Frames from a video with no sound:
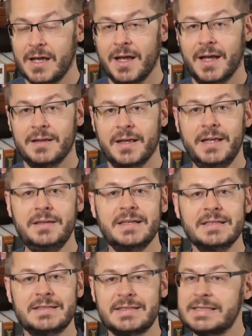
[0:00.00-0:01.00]
And
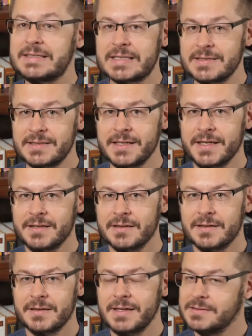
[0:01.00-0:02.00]
inconsistency
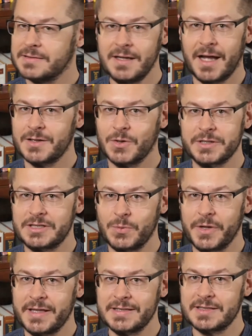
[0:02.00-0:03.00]
is not going to
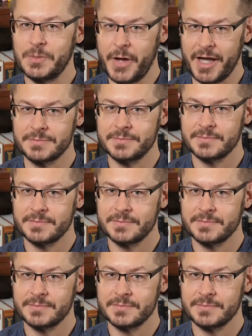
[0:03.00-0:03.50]
win this debate.